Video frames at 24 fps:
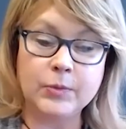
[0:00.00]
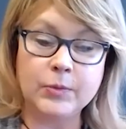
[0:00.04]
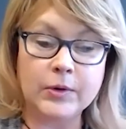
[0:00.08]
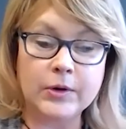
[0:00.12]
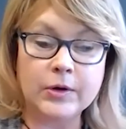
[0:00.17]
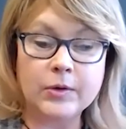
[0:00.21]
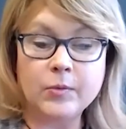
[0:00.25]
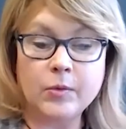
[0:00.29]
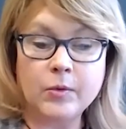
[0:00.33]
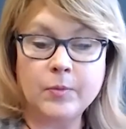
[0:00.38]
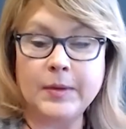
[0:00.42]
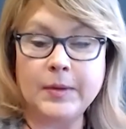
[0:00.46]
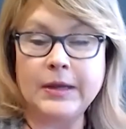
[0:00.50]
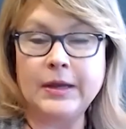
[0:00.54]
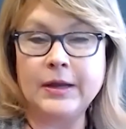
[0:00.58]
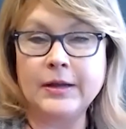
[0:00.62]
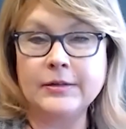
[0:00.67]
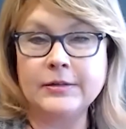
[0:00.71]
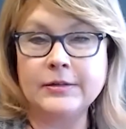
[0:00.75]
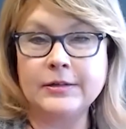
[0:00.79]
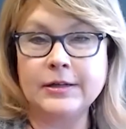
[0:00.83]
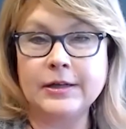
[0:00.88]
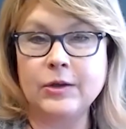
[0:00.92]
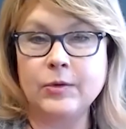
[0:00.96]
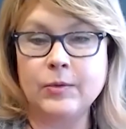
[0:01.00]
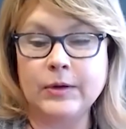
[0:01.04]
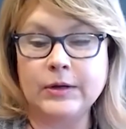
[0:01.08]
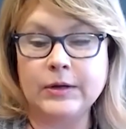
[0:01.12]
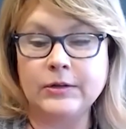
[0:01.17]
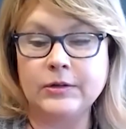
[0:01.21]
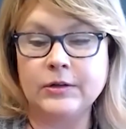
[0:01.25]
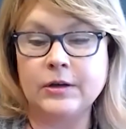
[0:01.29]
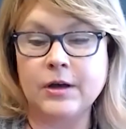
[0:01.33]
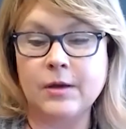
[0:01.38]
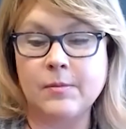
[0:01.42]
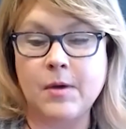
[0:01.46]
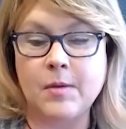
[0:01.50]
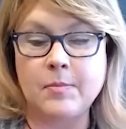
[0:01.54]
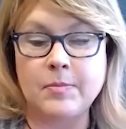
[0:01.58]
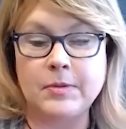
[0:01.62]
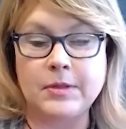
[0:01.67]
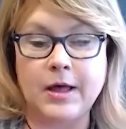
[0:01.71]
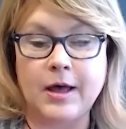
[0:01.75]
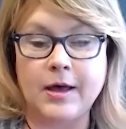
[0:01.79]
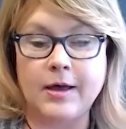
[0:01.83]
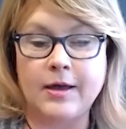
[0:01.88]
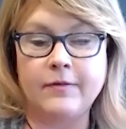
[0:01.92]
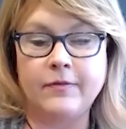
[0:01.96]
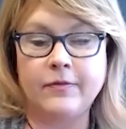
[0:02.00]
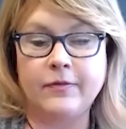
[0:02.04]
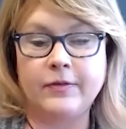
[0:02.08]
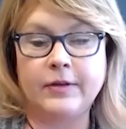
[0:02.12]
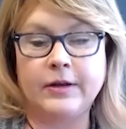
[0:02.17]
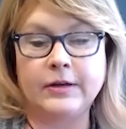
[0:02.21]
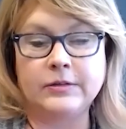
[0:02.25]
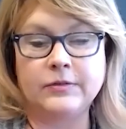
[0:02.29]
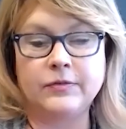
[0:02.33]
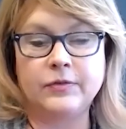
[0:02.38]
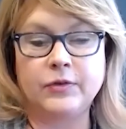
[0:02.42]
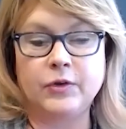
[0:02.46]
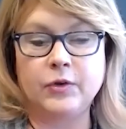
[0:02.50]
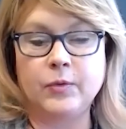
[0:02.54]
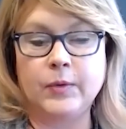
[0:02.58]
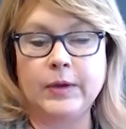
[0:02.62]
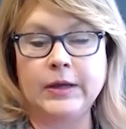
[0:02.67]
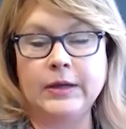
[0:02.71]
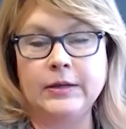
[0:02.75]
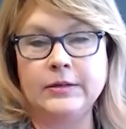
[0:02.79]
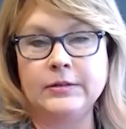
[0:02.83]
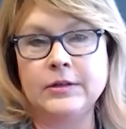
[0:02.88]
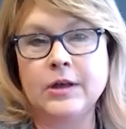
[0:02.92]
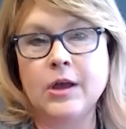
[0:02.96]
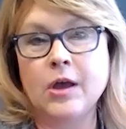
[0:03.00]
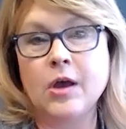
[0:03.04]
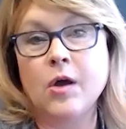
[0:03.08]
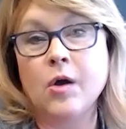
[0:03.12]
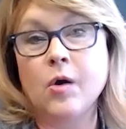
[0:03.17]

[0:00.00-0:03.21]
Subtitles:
where it will be continuing to come up live for the next few weeks.